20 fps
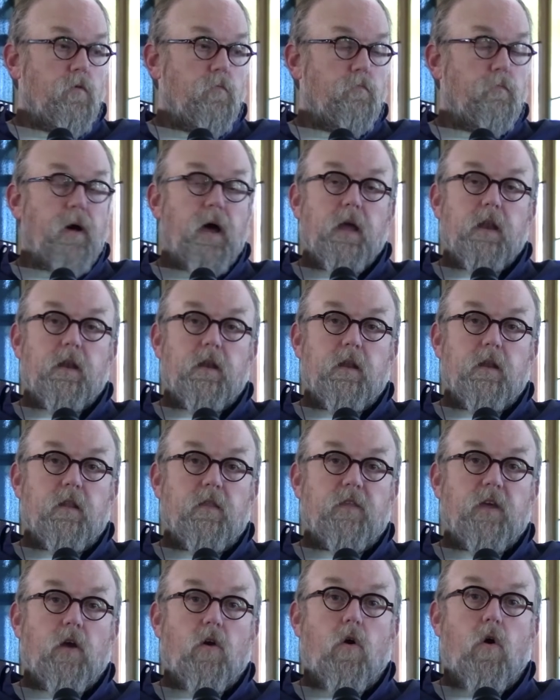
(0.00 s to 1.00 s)
But
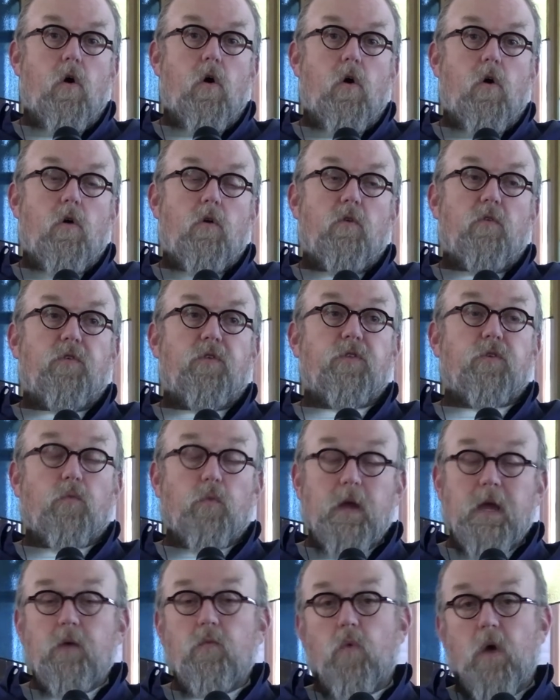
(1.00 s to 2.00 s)
there are
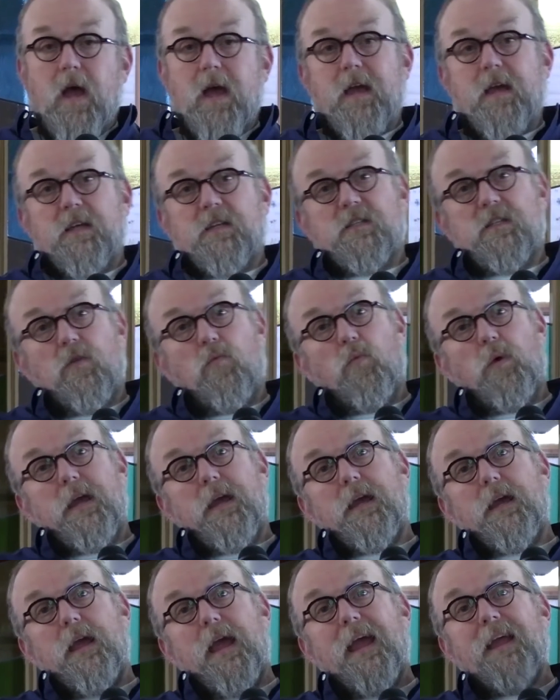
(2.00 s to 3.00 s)
3 ways that
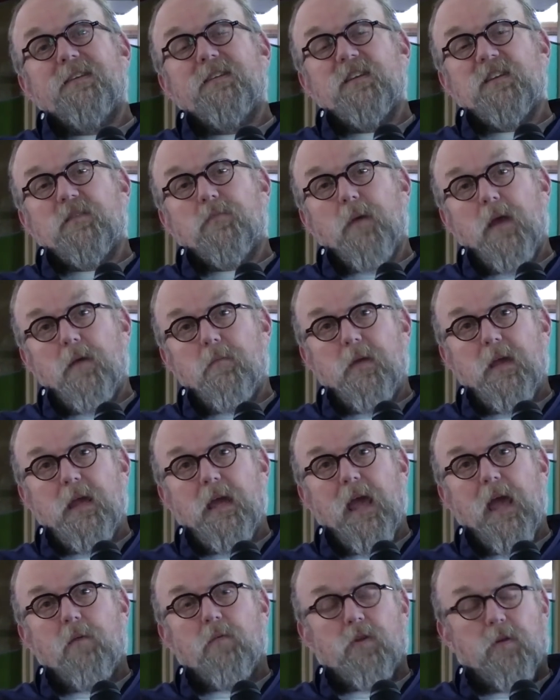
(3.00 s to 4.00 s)
we anticipate
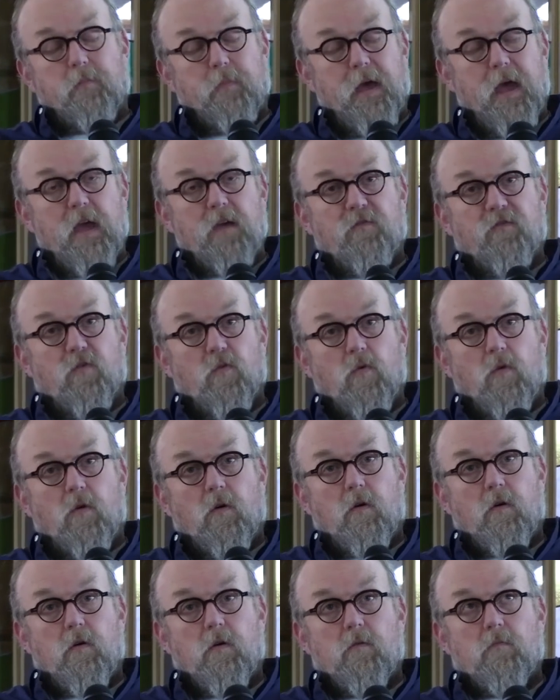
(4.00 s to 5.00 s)
being able to pay
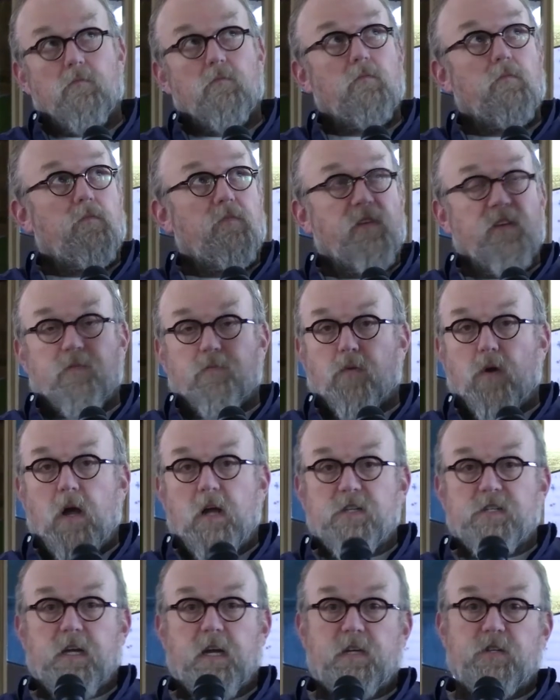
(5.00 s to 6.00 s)
for this
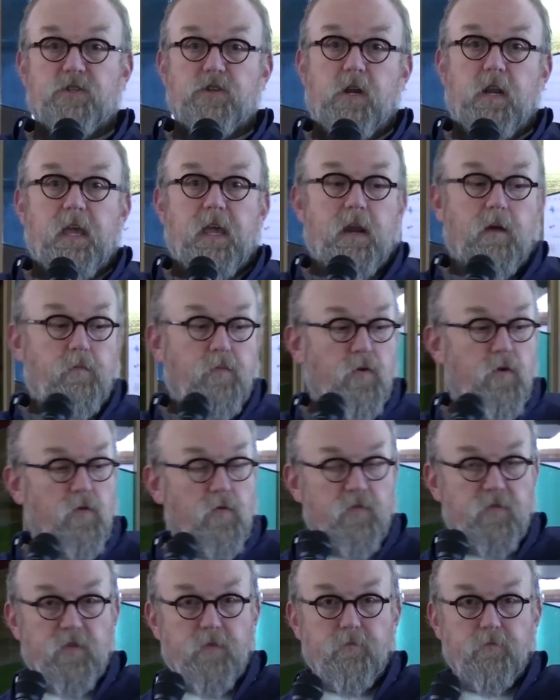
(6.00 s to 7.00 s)
project, should it get
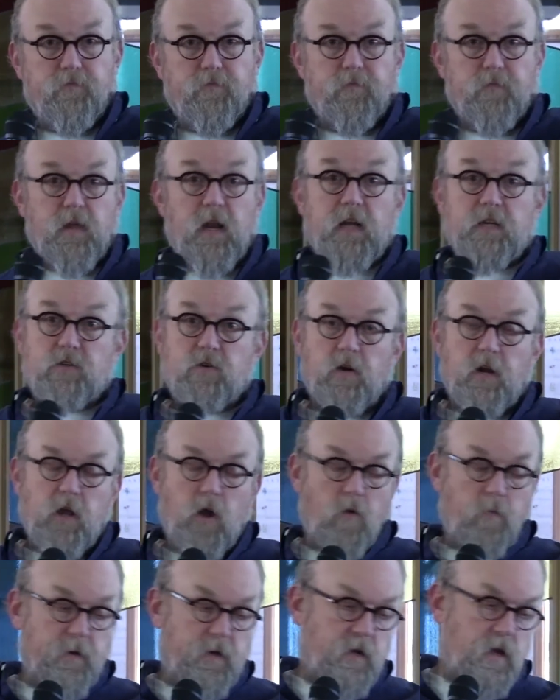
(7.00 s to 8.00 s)
approved, and I certainly
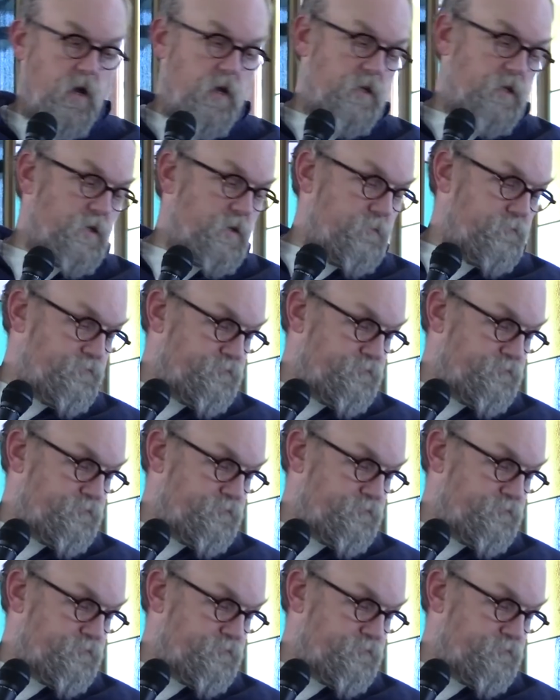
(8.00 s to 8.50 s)
hope it does.